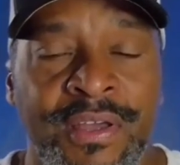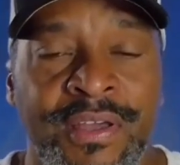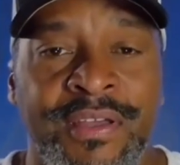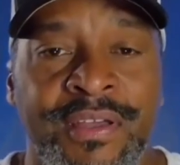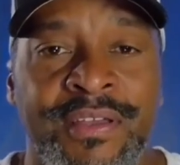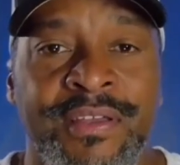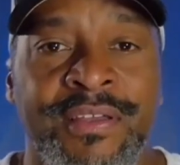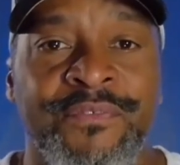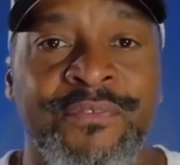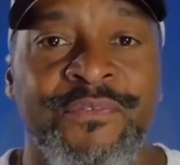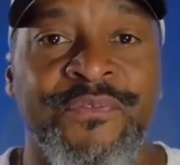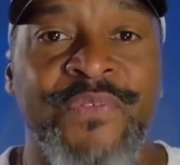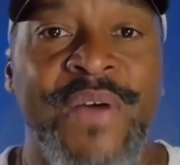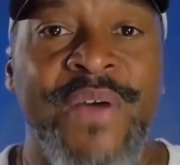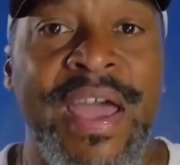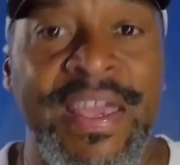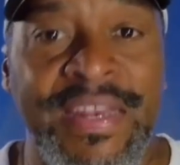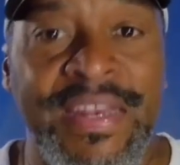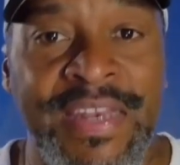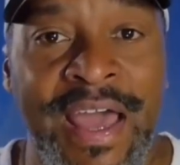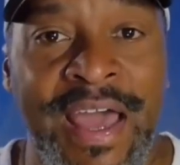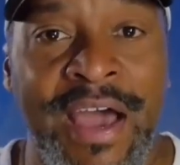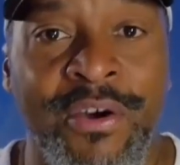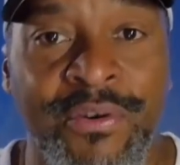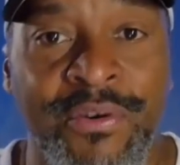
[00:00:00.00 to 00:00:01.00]
find
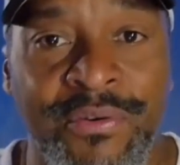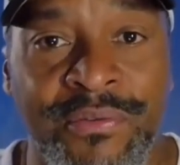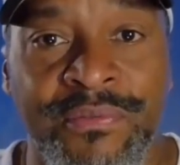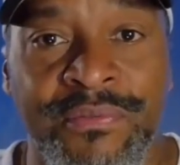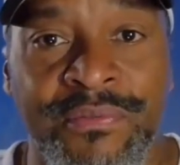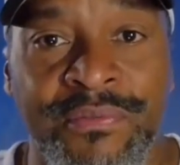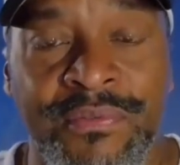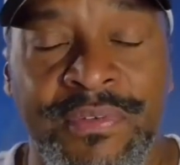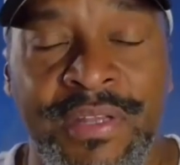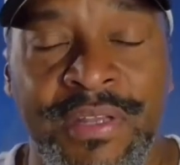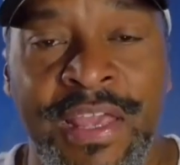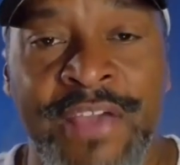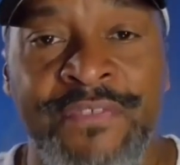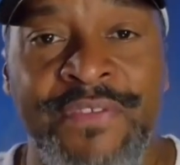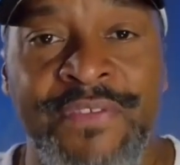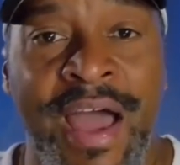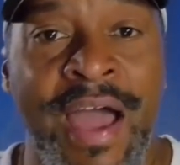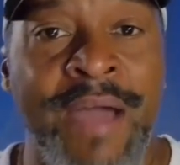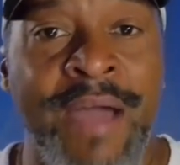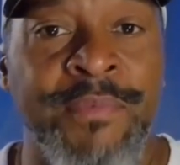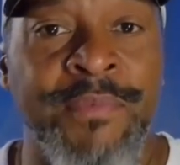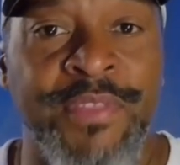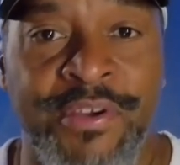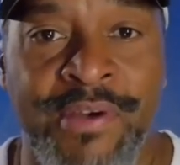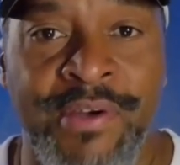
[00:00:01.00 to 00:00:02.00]
out if
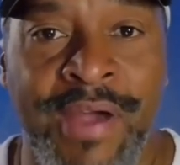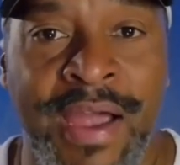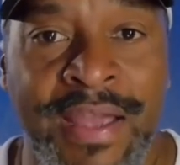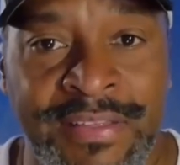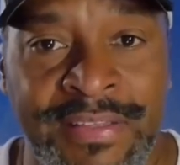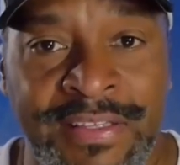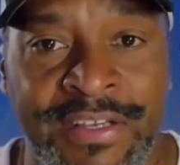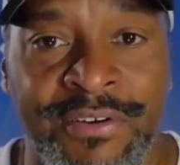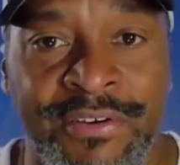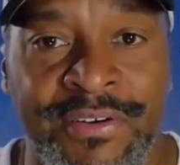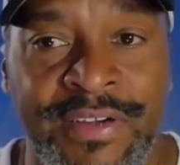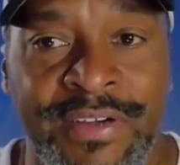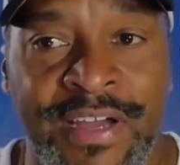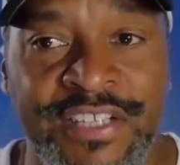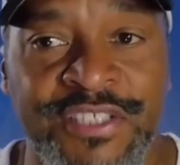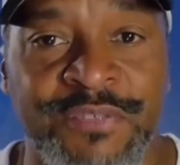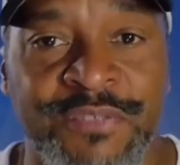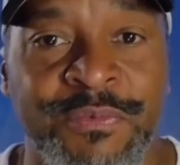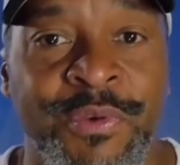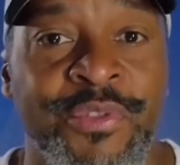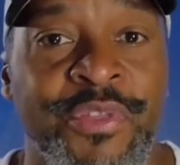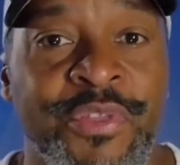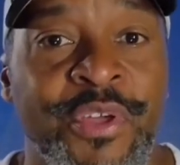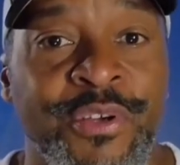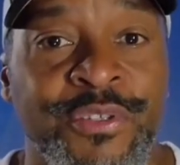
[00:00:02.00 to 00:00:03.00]
I'm their ideal
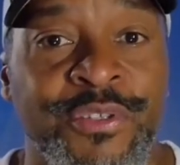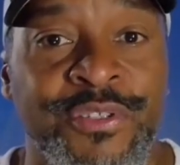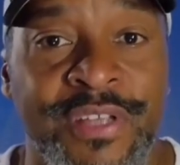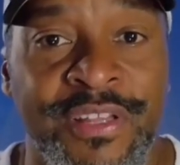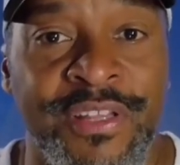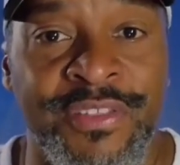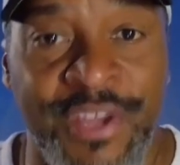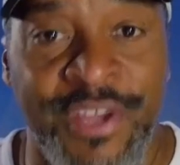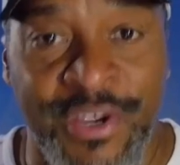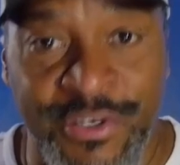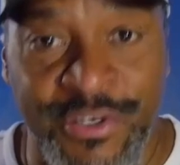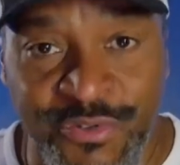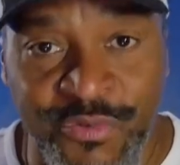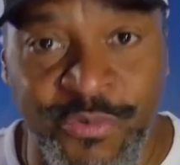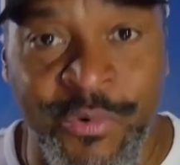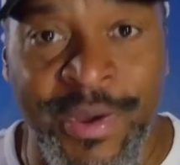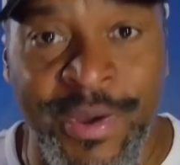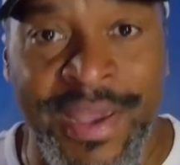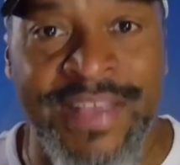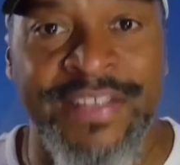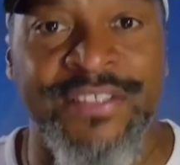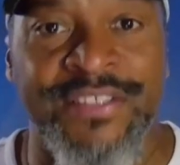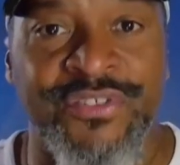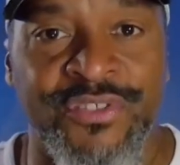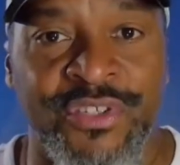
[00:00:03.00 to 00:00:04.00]
customer, there's
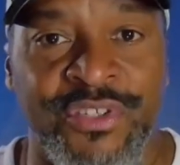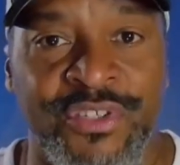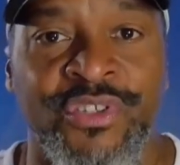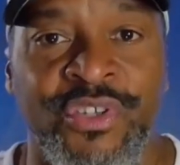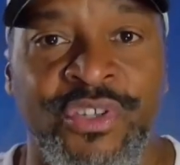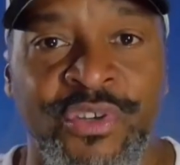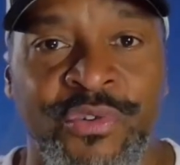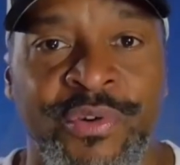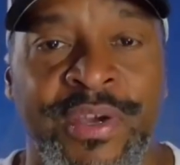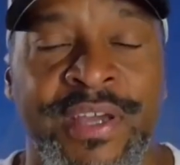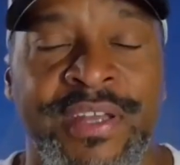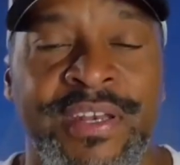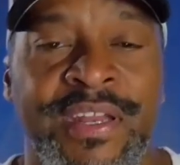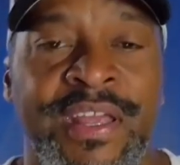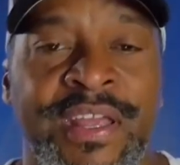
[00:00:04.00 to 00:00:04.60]
ways to do it.